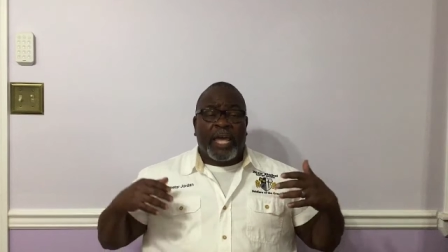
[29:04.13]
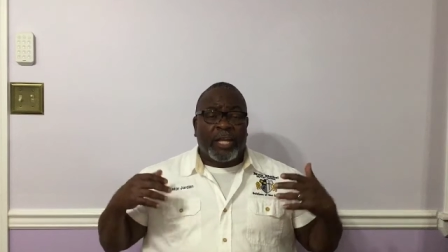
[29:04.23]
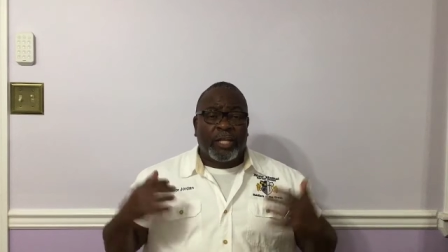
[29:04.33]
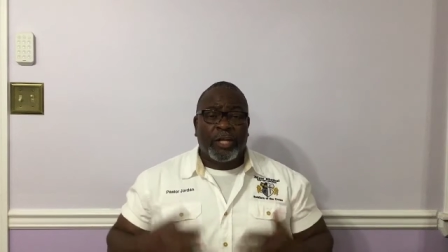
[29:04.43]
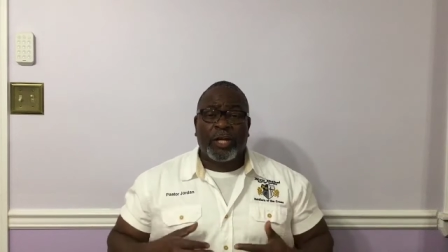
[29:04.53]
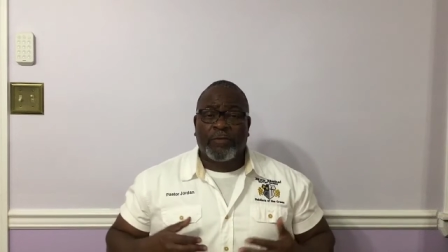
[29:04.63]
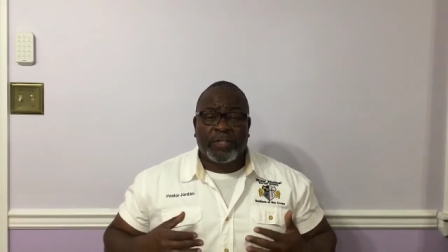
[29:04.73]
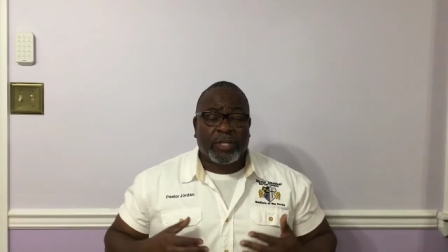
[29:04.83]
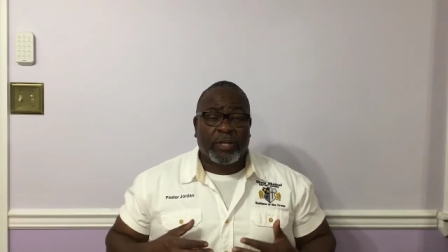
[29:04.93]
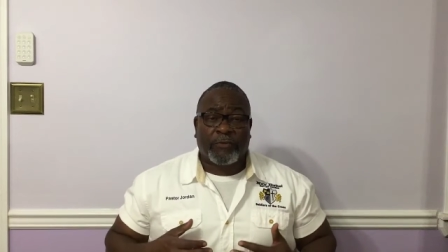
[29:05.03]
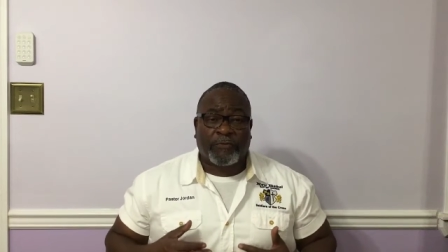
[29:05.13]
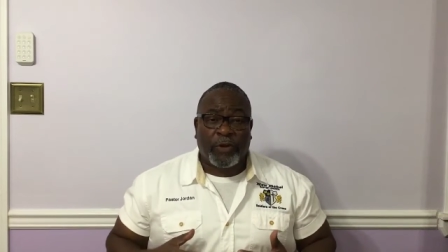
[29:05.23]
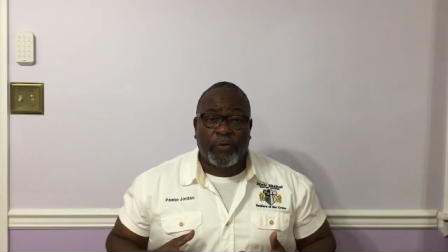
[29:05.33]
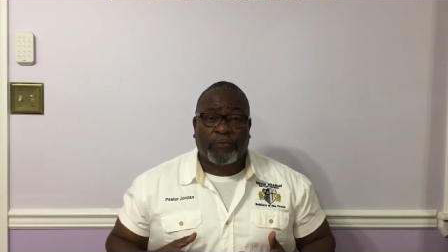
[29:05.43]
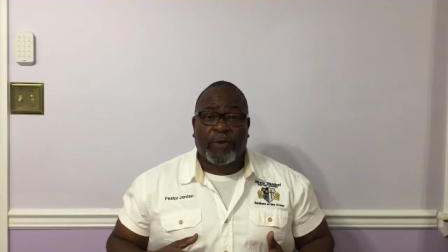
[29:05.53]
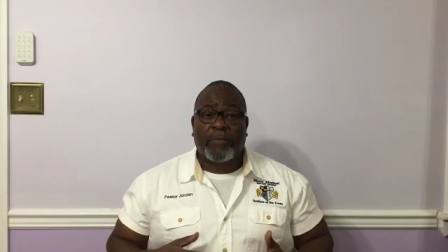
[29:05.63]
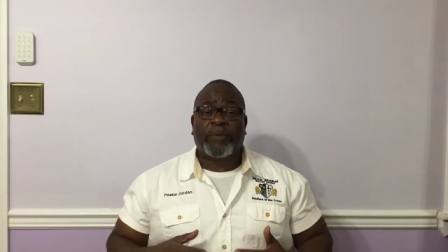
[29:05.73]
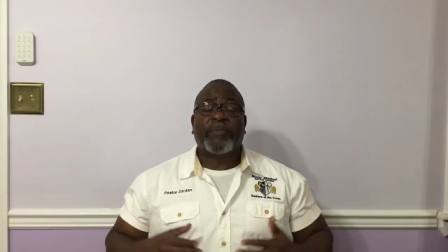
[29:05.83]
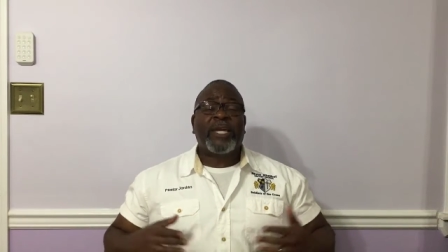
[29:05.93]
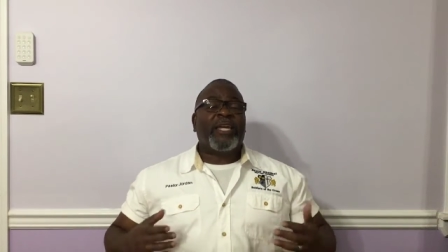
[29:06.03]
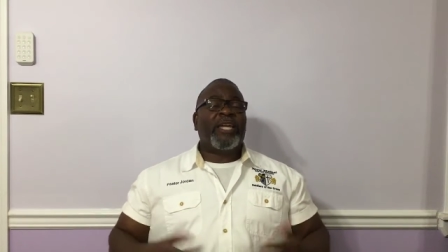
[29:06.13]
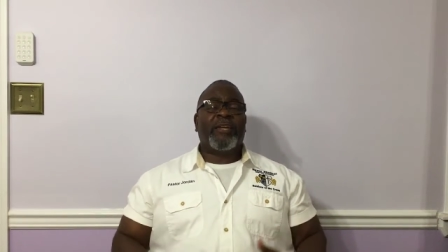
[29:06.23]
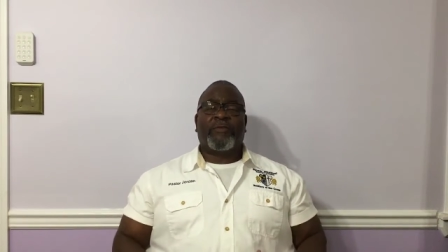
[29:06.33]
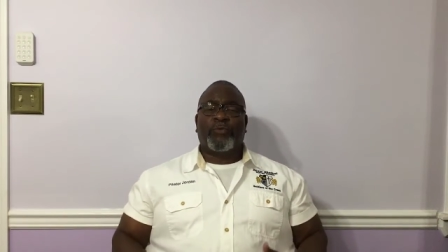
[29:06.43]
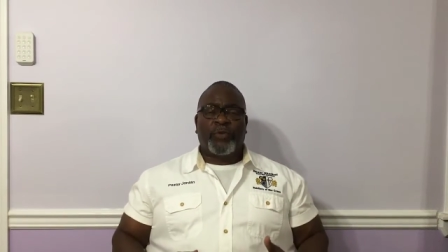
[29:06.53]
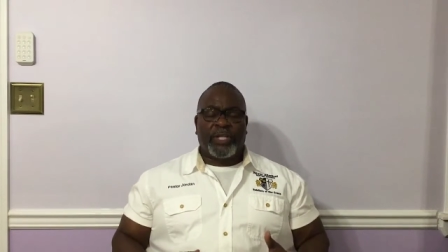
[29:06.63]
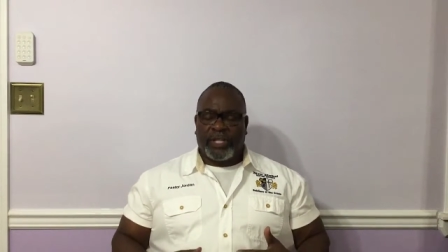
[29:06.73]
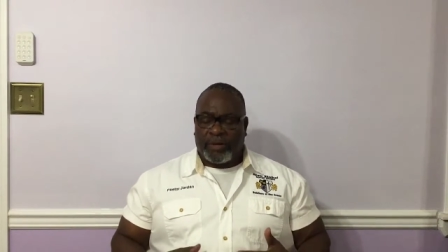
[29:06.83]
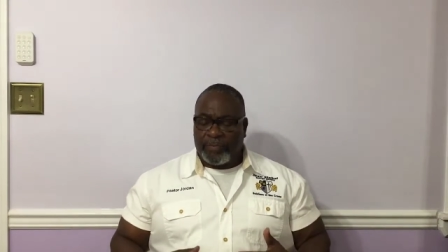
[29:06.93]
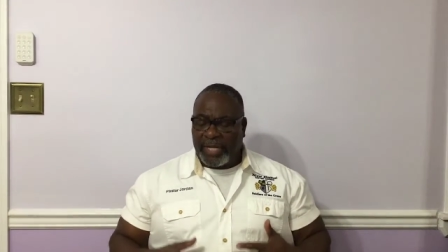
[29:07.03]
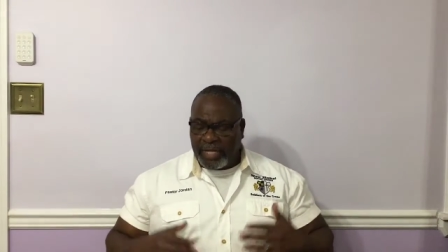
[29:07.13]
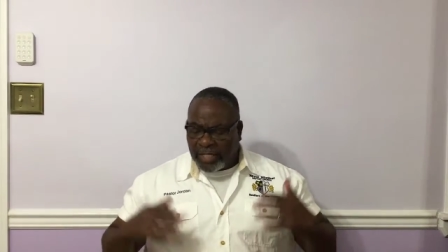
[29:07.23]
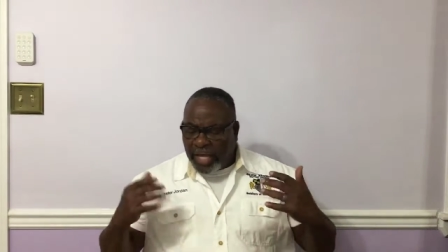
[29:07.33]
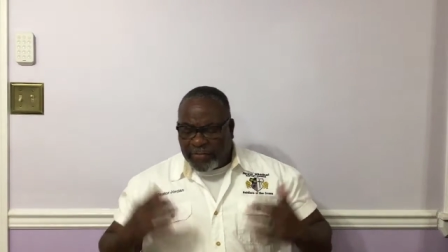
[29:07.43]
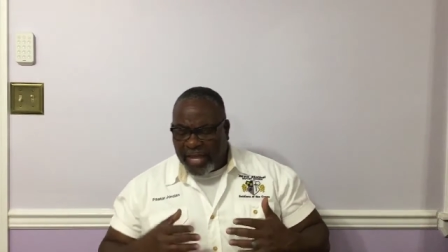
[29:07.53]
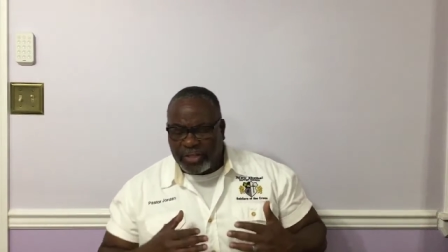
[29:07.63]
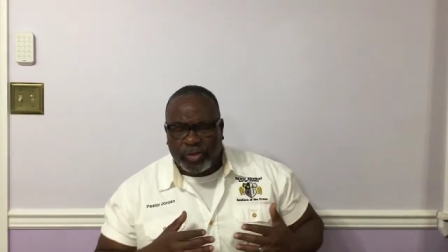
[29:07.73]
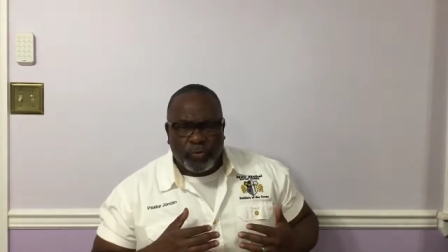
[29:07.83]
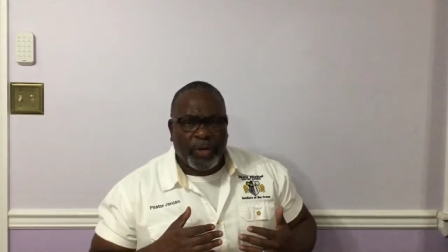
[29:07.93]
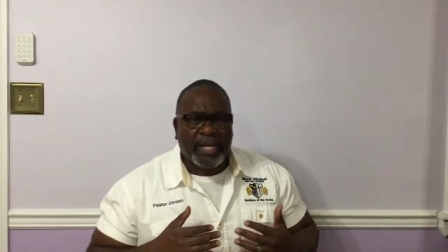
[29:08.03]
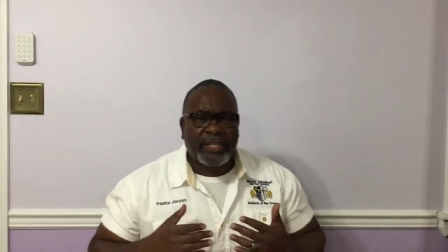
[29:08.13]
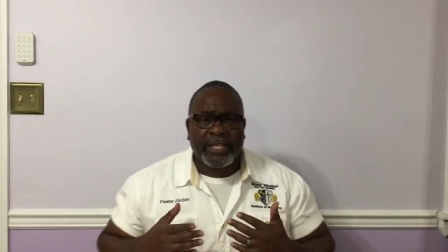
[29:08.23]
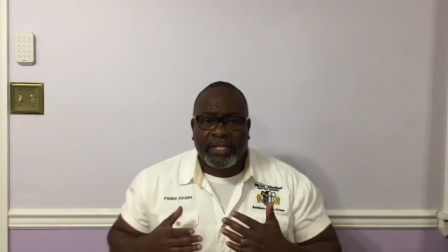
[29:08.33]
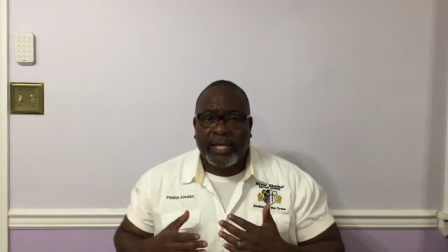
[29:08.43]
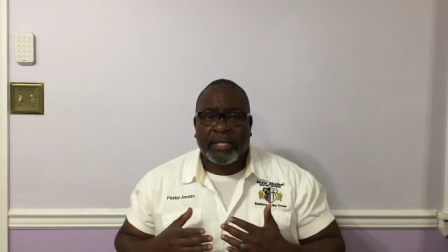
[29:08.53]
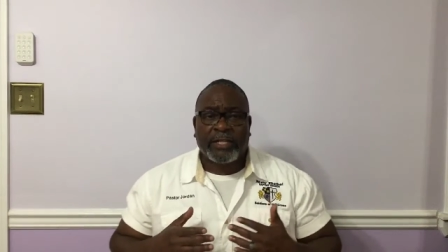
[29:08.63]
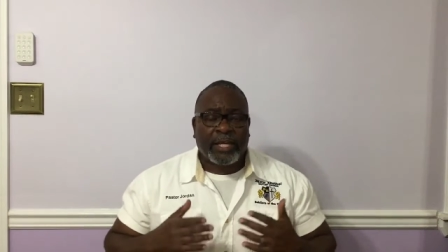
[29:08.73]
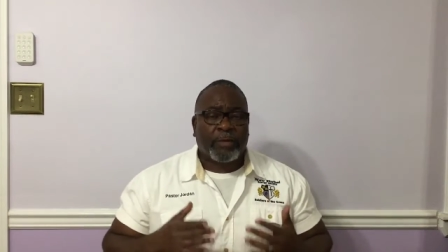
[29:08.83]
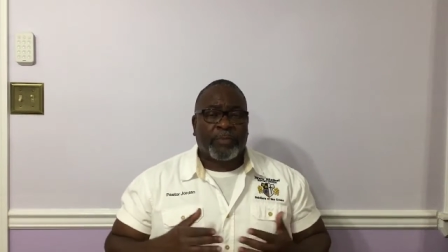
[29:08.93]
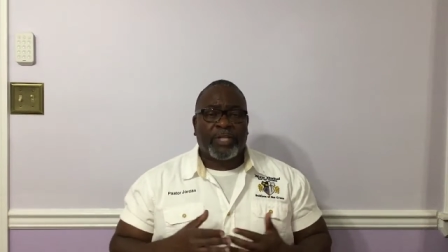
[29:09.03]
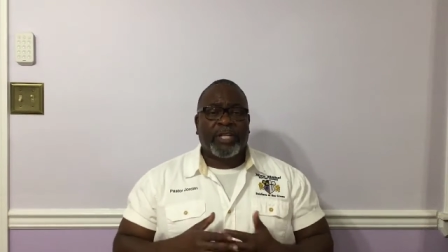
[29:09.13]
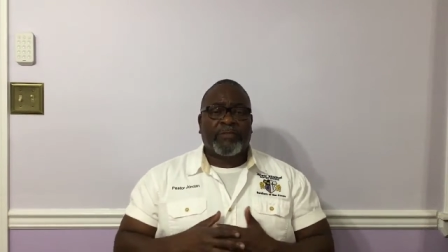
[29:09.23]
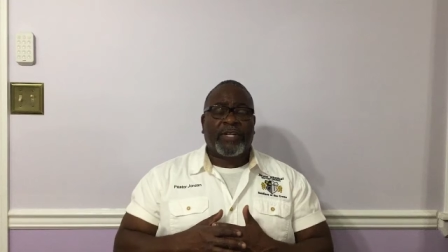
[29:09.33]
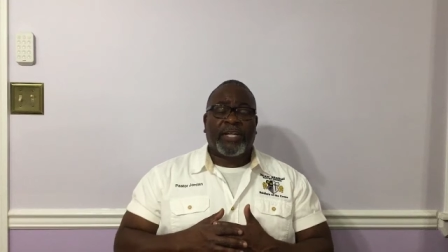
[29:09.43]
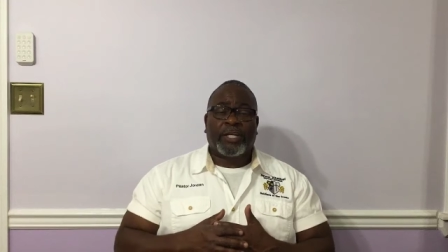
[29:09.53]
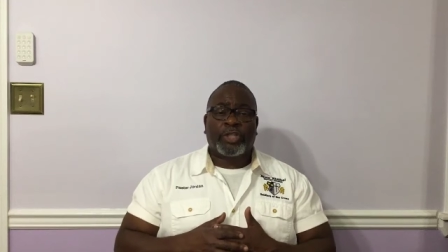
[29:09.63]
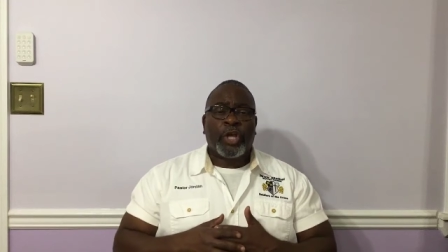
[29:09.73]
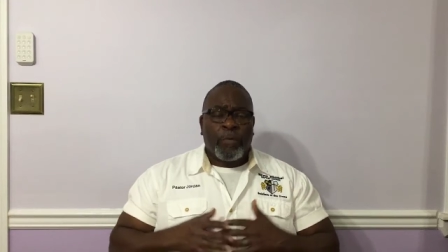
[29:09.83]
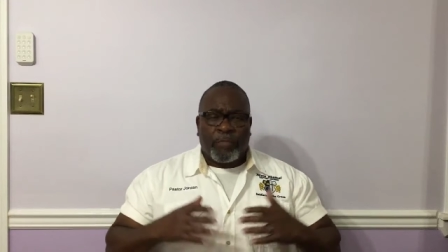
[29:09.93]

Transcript: and love love is going to flow from them even when they're mean. That's the way that, that, that a believer is.